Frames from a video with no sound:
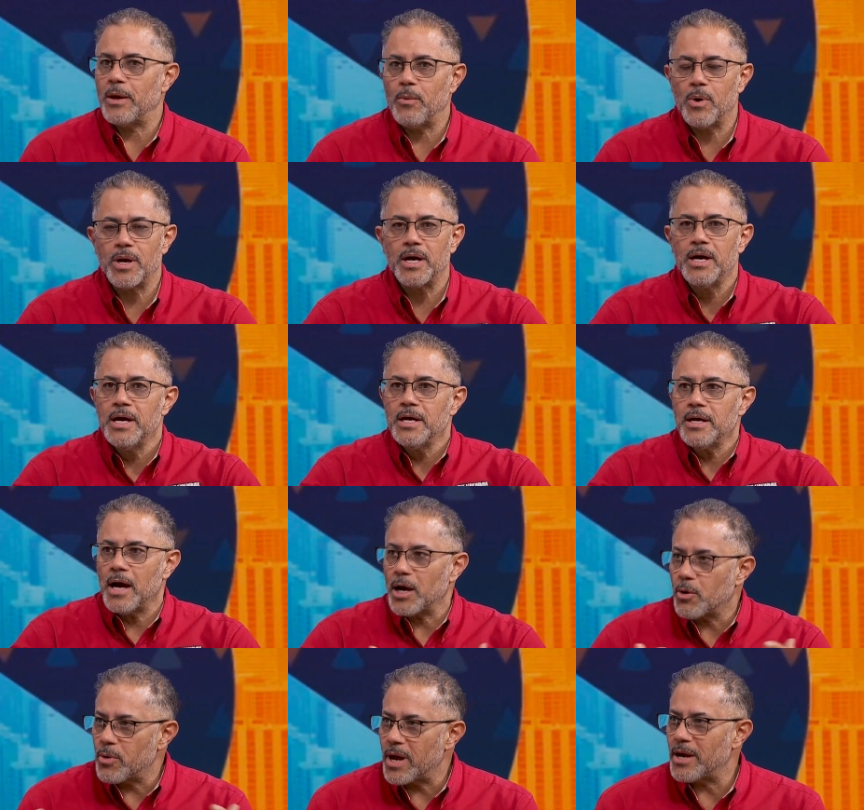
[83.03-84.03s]
they want
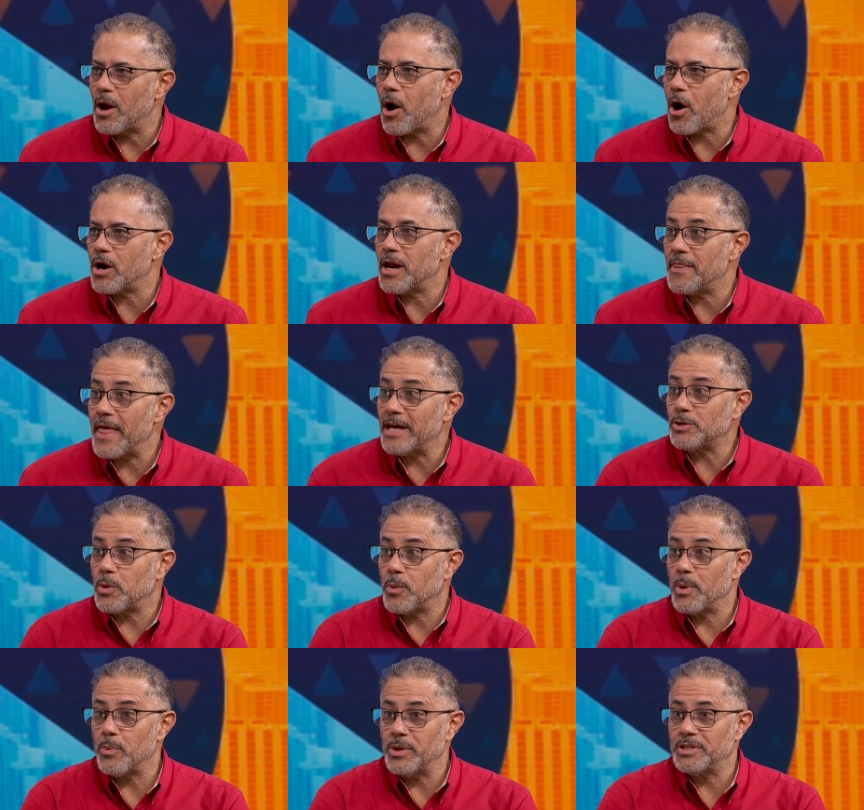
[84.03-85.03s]
to uh, create art, and that's
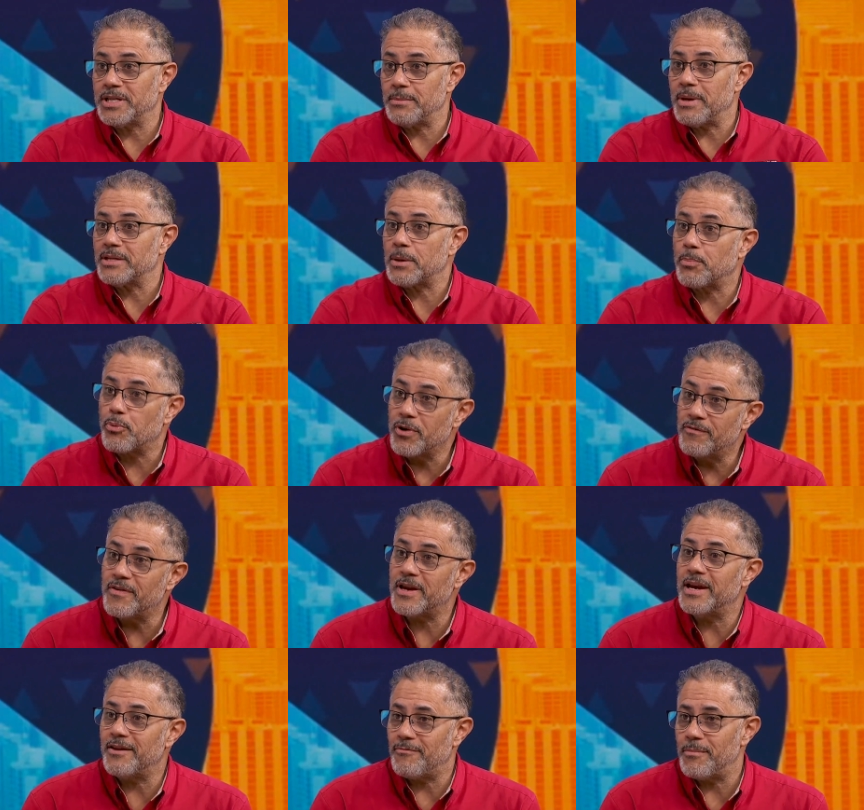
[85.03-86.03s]
where we reach them as a
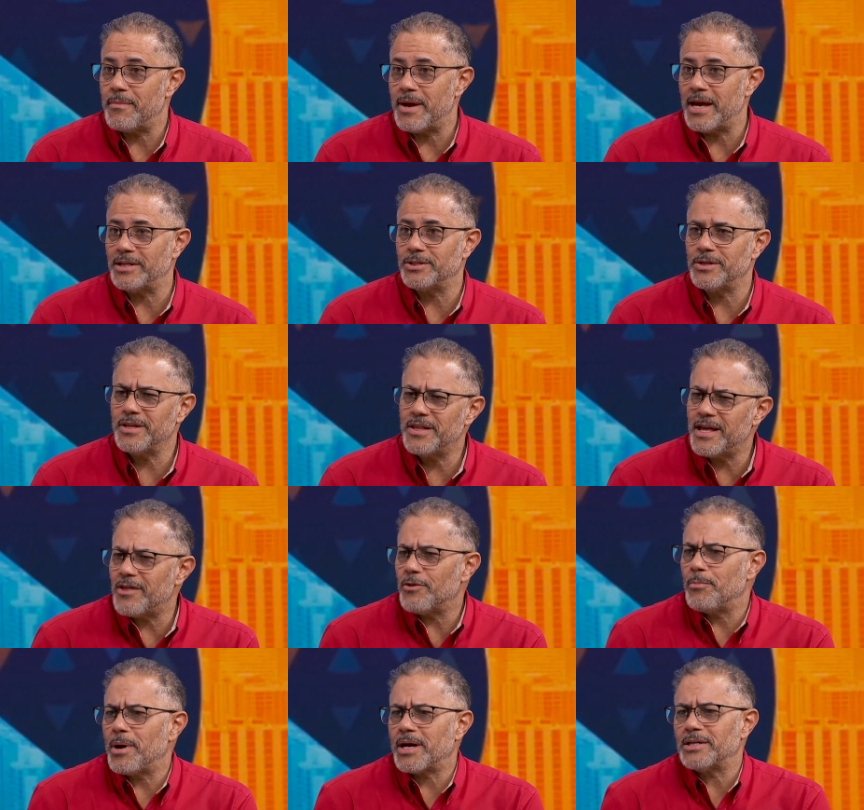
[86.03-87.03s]
preventative nature. And then
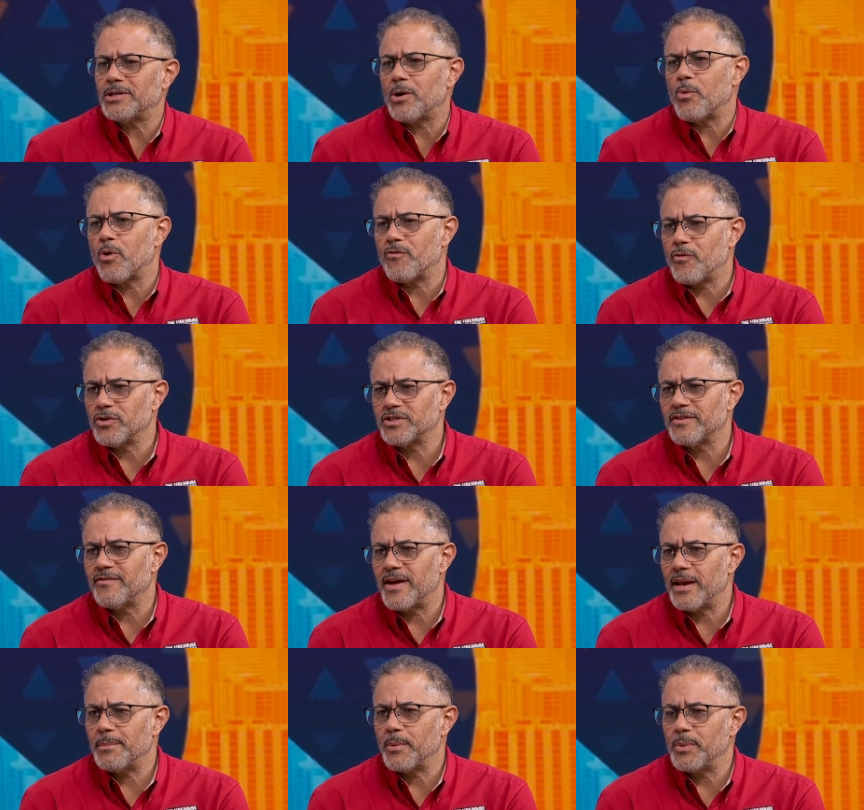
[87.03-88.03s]
the other bucket is our workforce
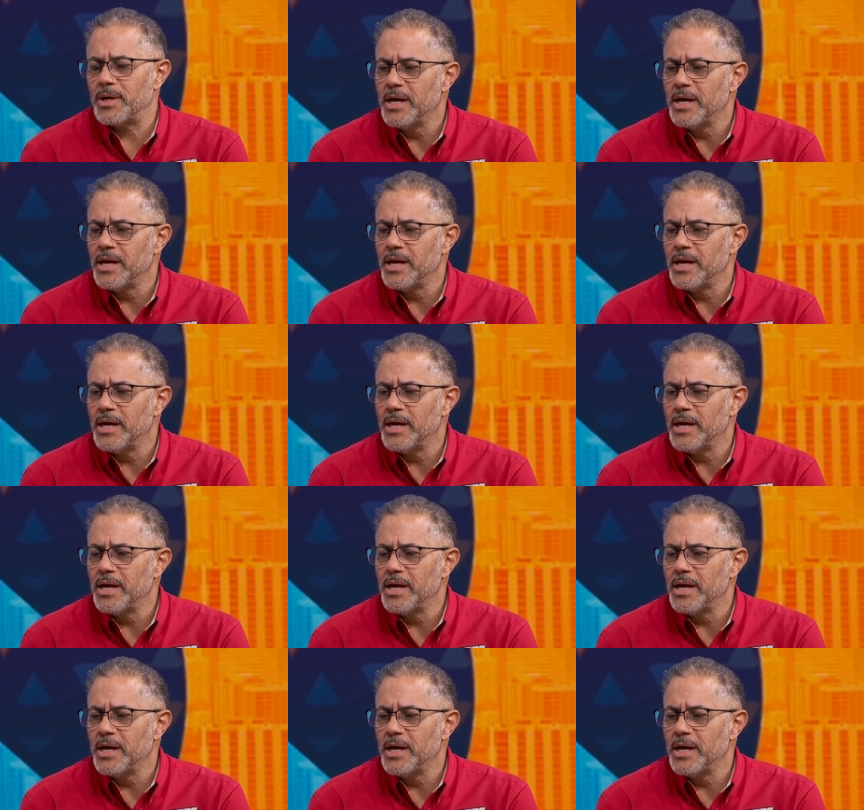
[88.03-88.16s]
development.